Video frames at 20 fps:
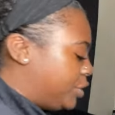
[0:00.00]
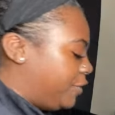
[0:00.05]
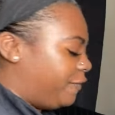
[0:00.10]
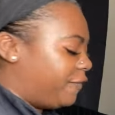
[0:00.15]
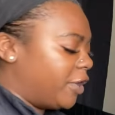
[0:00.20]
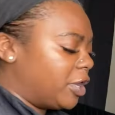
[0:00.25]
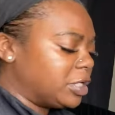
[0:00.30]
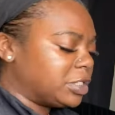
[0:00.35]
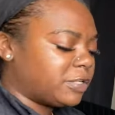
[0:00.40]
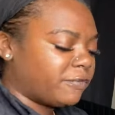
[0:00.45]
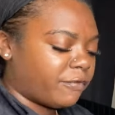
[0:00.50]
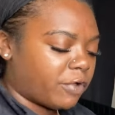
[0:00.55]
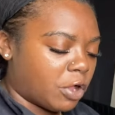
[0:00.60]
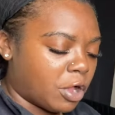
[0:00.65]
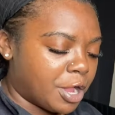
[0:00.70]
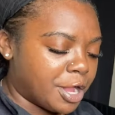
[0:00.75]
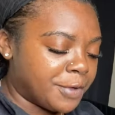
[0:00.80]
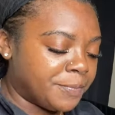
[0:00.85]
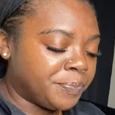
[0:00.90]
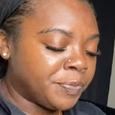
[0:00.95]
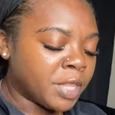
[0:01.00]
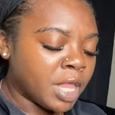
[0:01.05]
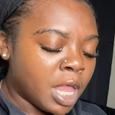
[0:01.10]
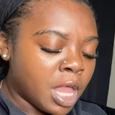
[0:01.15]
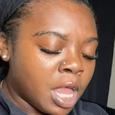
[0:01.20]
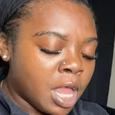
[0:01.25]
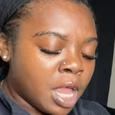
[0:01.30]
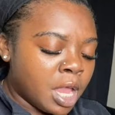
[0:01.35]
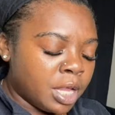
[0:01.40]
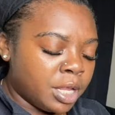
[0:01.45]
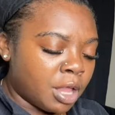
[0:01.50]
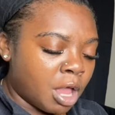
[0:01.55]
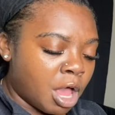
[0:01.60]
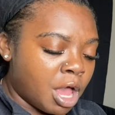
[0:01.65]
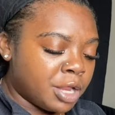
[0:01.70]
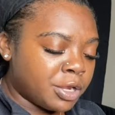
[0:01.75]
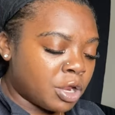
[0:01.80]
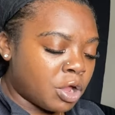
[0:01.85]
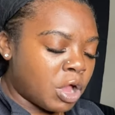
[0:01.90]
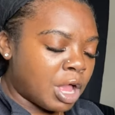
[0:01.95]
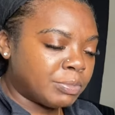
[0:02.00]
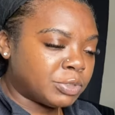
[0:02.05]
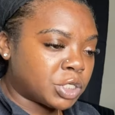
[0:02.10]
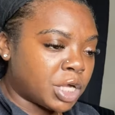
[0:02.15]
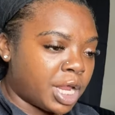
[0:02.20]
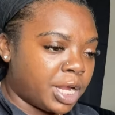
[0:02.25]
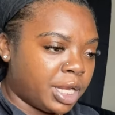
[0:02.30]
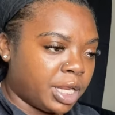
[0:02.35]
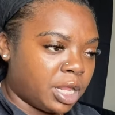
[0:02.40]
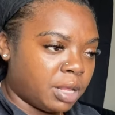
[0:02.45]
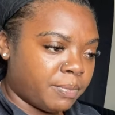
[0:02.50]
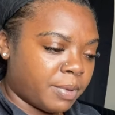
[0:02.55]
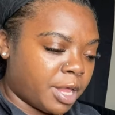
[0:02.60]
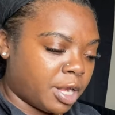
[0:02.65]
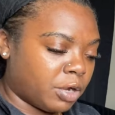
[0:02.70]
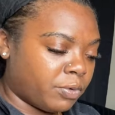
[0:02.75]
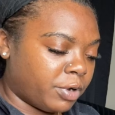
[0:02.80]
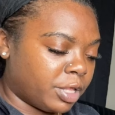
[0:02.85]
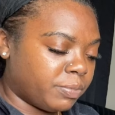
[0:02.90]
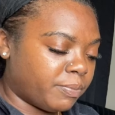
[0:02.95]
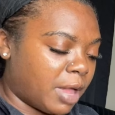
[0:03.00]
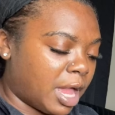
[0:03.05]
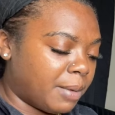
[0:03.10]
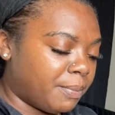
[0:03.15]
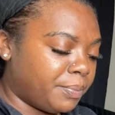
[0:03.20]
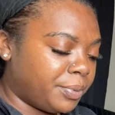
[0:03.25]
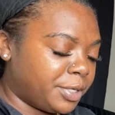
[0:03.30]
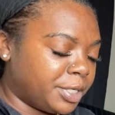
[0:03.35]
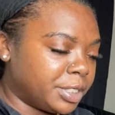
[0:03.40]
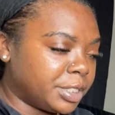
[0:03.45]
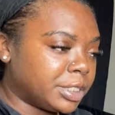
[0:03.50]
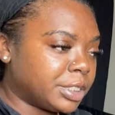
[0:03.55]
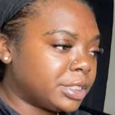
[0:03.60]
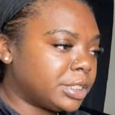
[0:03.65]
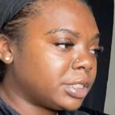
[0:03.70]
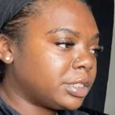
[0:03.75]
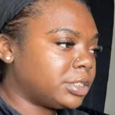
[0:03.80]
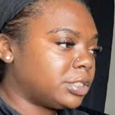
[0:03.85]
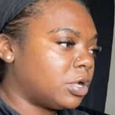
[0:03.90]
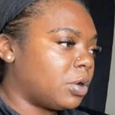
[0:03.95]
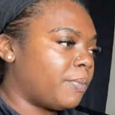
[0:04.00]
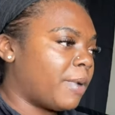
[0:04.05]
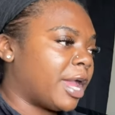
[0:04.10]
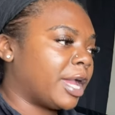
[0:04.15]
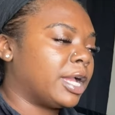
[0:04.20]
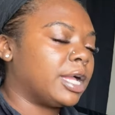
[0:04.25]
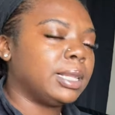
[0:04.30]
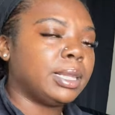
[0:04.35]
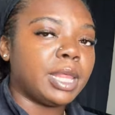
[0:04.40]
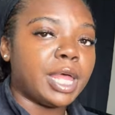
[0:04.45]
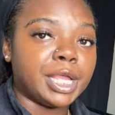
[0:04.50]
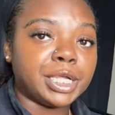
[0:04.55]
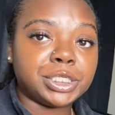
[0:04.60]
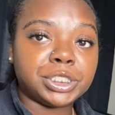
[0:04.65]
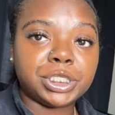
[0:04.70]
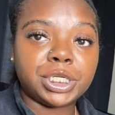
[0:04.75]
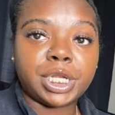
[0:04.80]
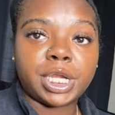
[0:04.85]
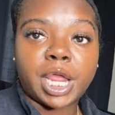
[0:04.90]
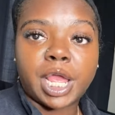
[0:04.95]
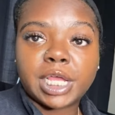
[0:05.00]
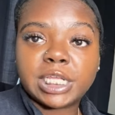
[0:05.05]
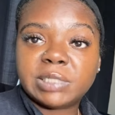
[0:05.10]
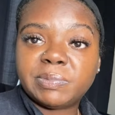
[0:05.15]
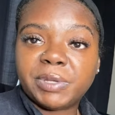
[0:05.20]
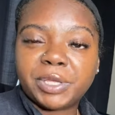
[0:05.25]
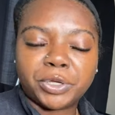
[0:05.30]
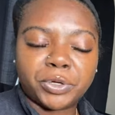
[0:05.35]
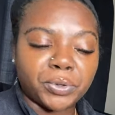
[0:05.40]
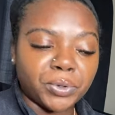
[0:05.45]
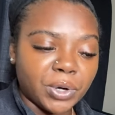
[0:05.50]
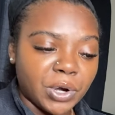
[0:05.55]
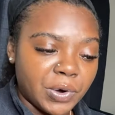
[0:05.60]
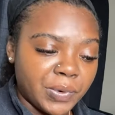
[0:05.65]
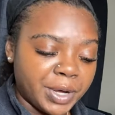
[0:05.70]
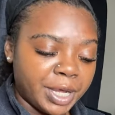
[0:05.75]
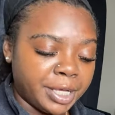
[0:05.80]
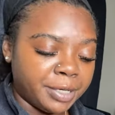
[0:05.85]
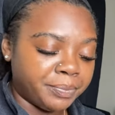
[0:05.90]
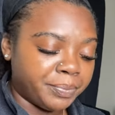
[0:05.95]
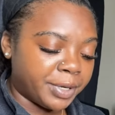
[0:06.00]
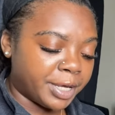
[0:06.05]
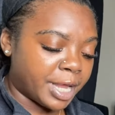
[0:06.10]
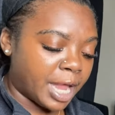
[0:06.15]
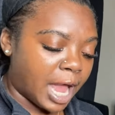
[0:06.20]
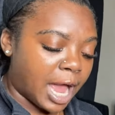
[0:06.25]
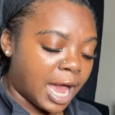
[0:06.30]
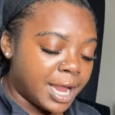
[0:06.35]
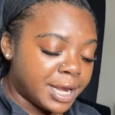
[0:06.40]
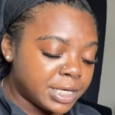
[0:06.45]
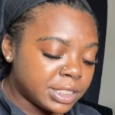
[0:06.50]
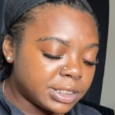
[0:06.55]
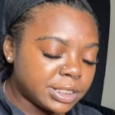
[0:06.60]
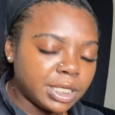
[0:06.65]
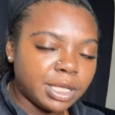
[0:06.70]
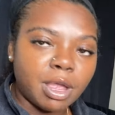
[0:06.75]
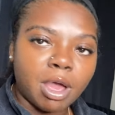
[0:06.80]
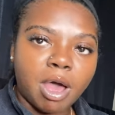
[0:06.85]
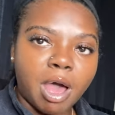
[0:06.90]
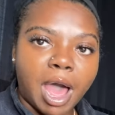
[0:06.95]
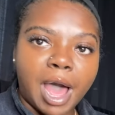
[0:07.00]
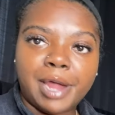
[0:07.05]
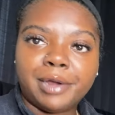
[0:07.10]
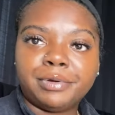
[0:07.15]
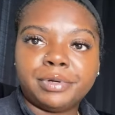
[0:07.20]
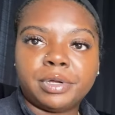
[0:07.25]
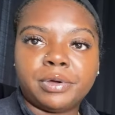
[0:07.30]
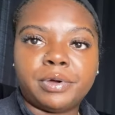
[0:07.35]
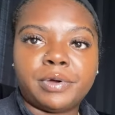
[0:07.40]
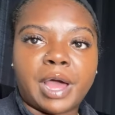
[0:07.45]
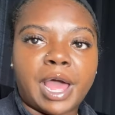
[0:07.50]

First of all, y'all know I'm trying to get better with my books. So my collection has been growing, but honestly, y'all, I don't know.